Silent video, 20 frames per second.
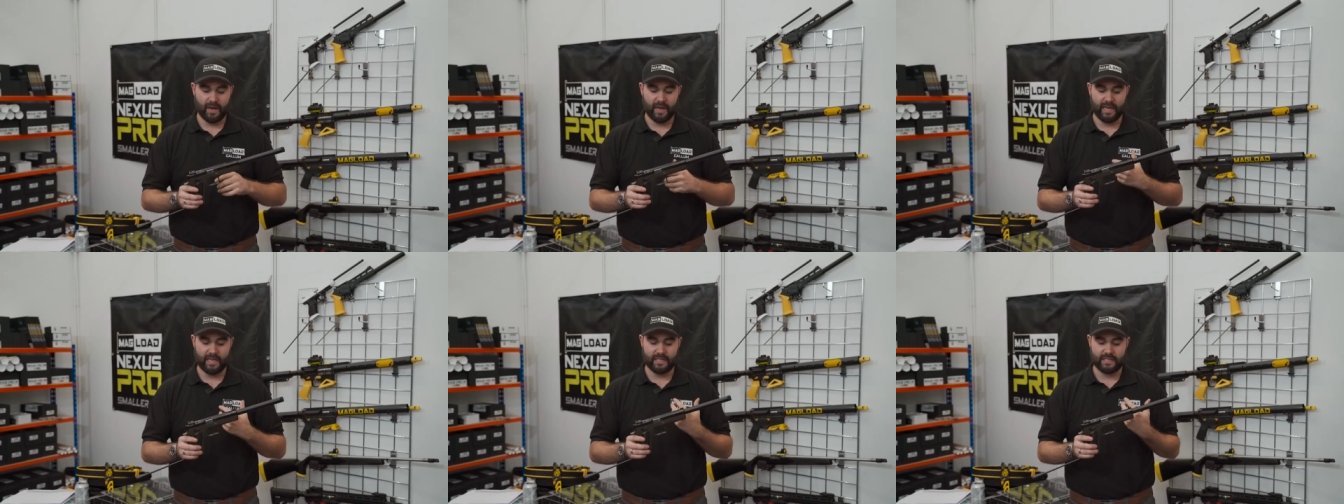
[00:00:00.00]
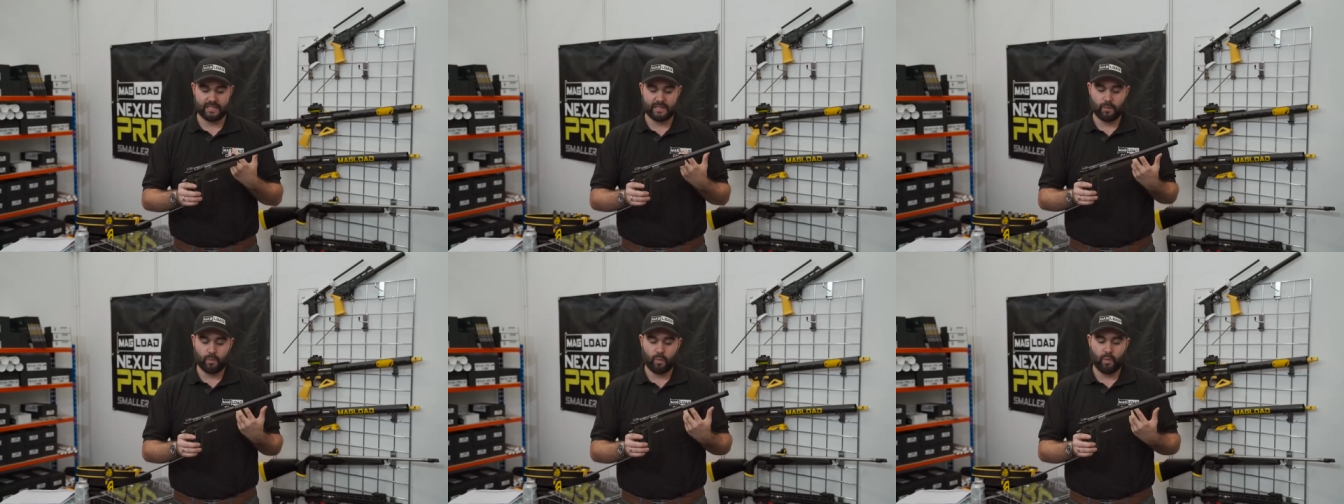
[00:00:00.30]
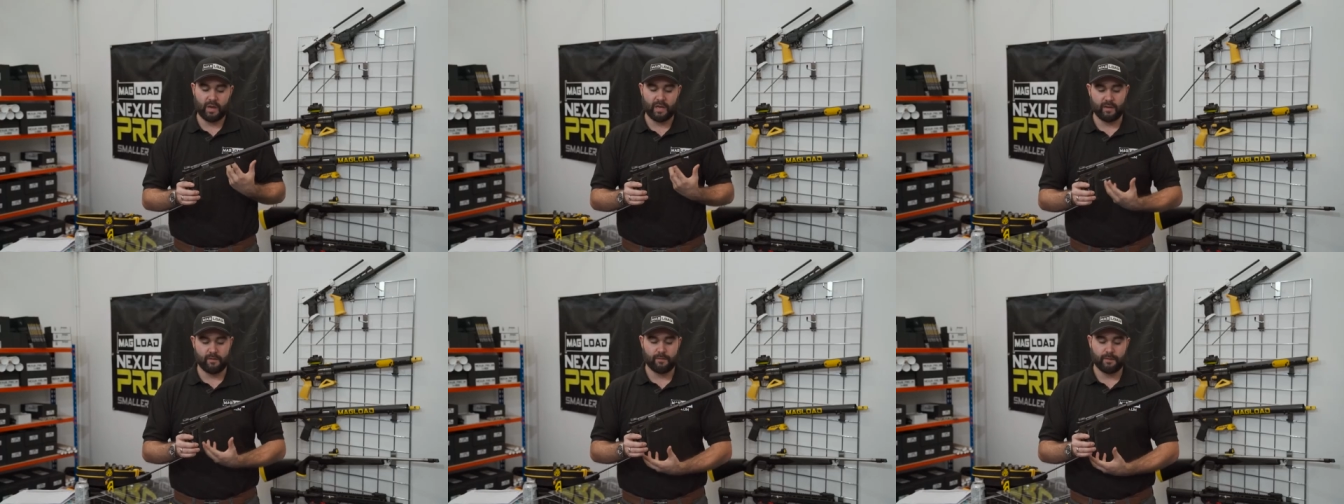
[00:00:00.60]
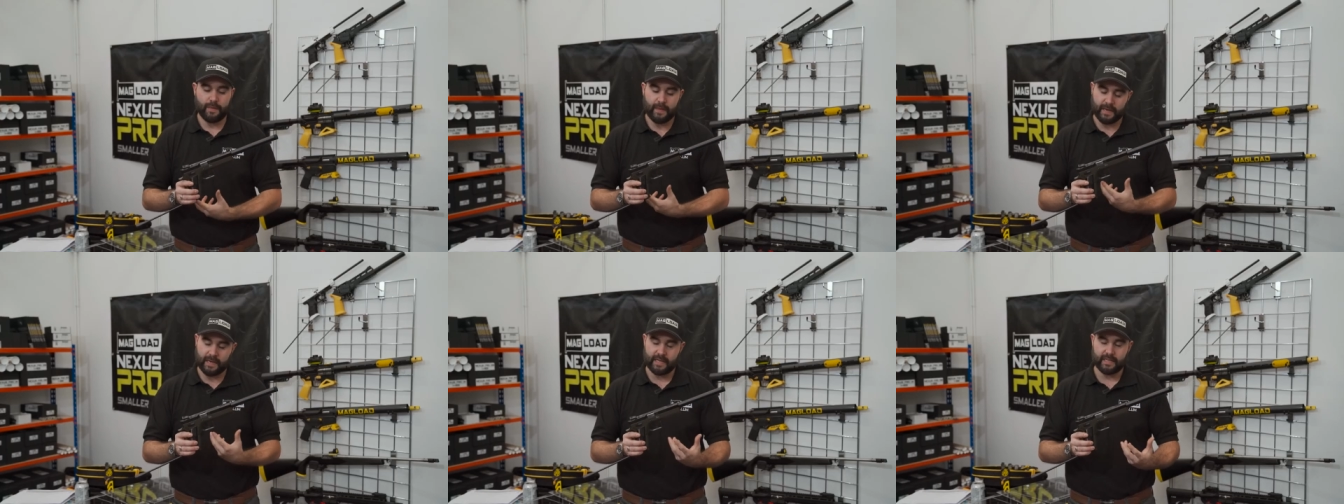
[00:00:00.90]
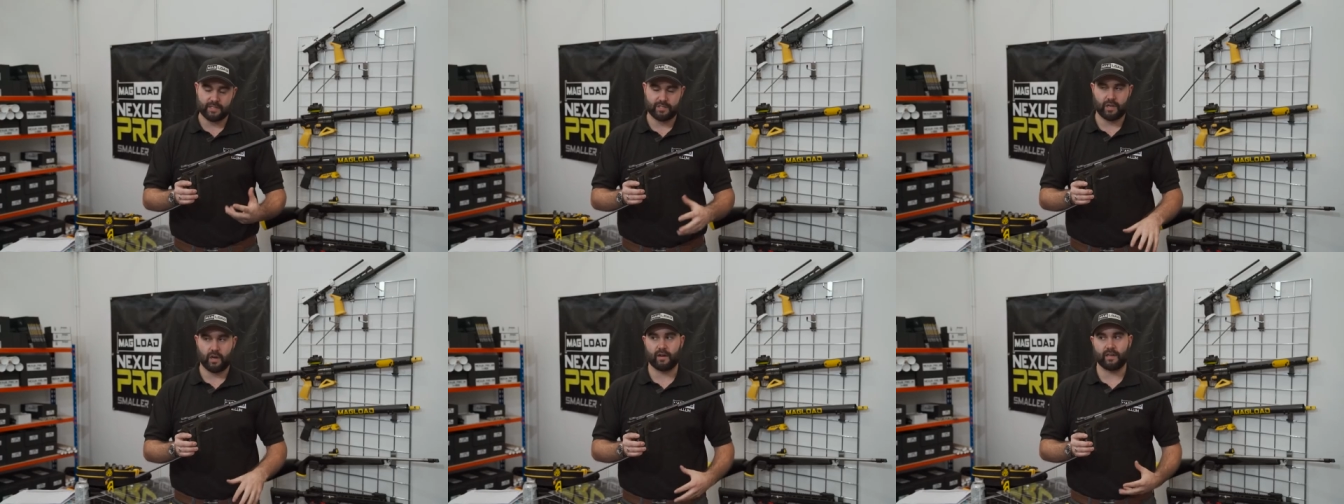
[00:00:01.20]
it's, we think
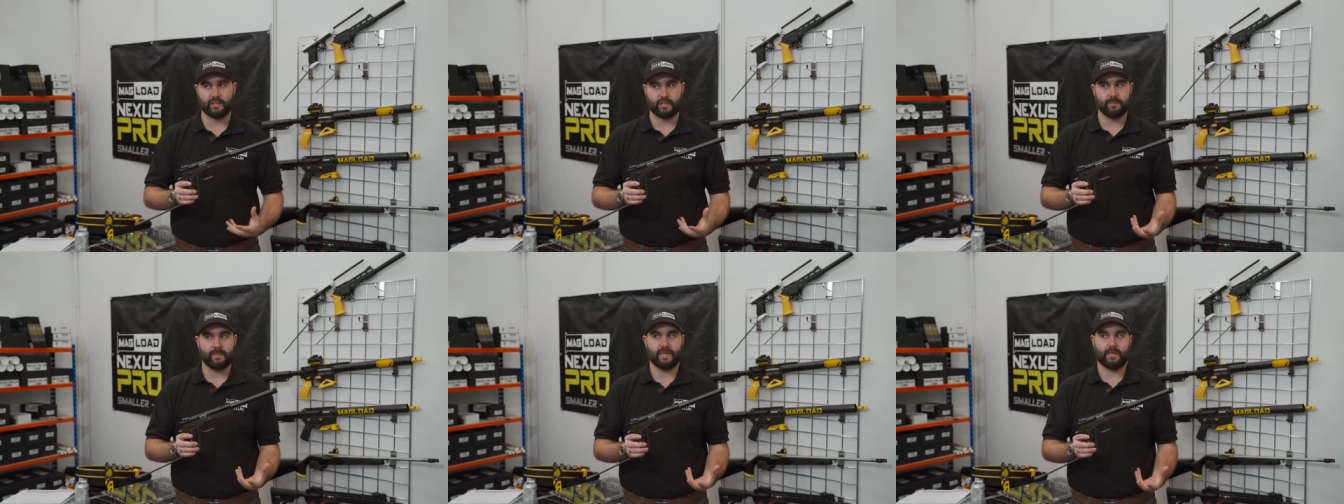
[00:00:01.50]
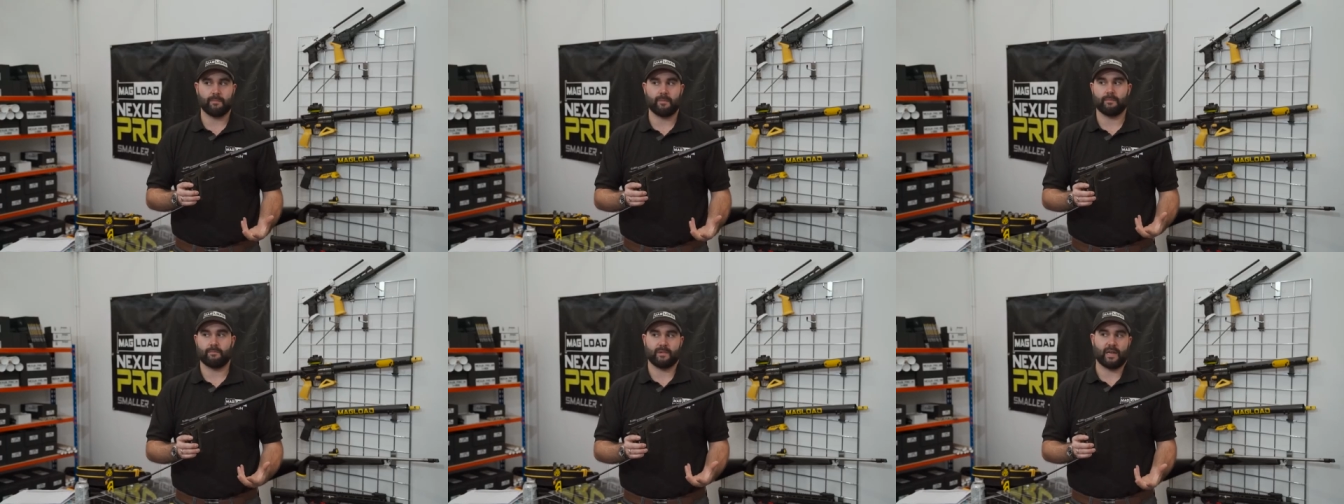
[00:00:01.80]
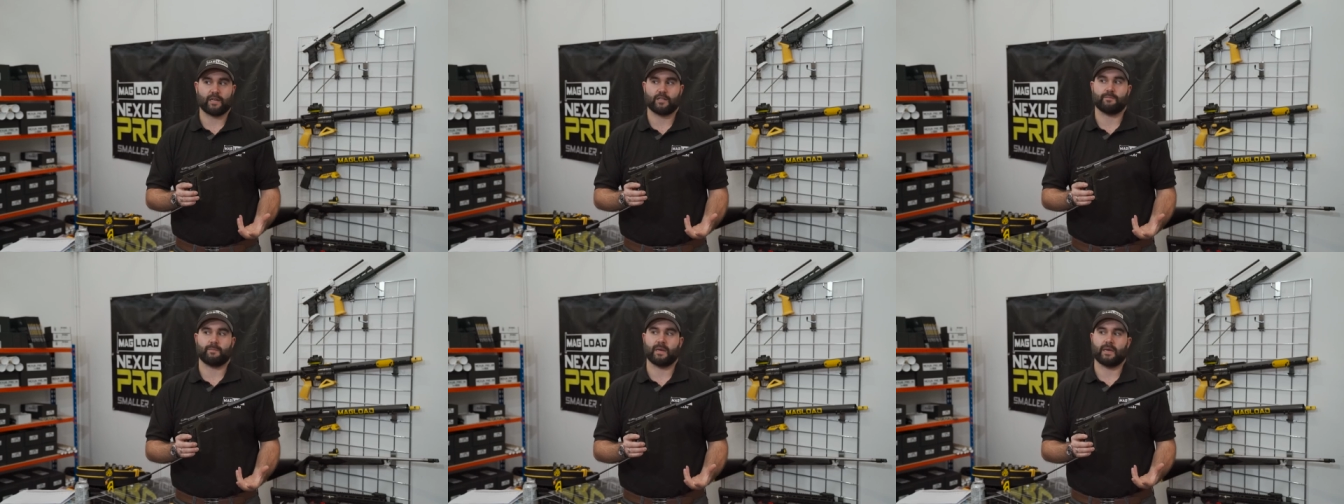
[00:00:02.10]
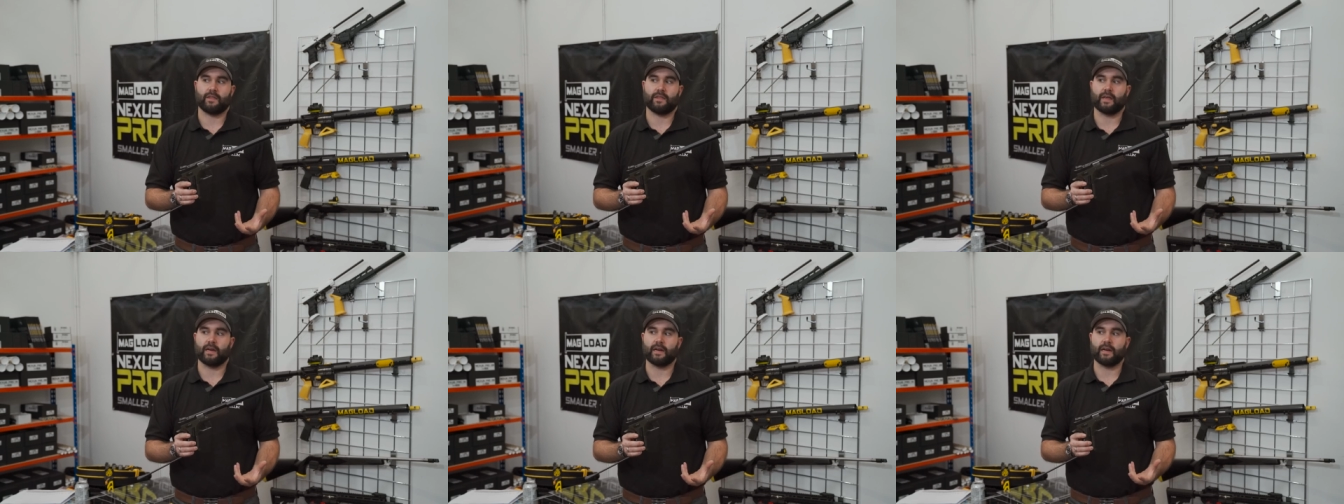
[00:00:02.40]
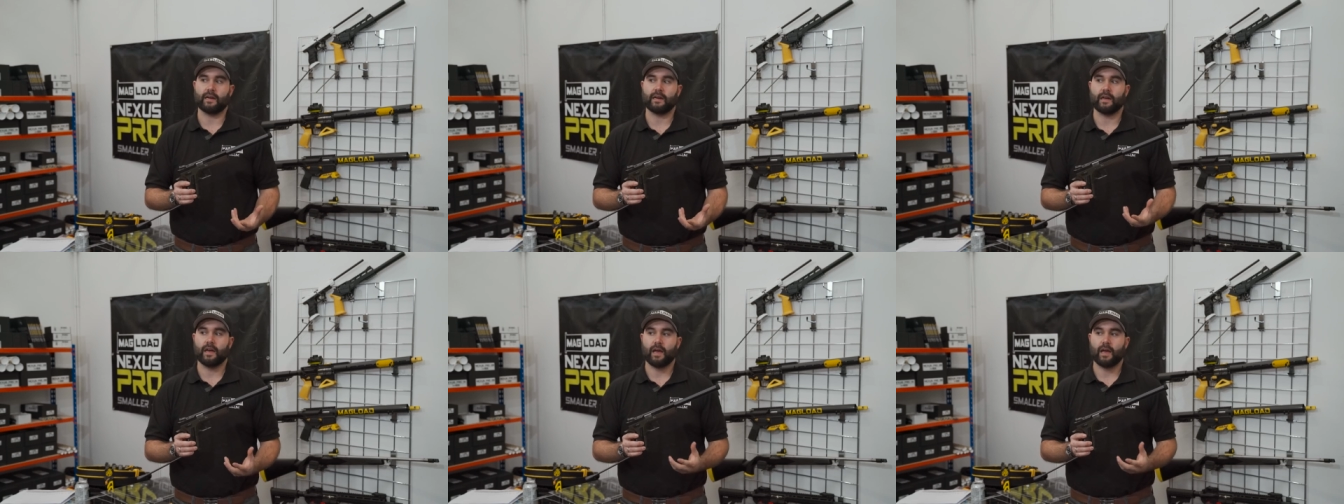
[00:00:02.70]
it's going to be the next big thing.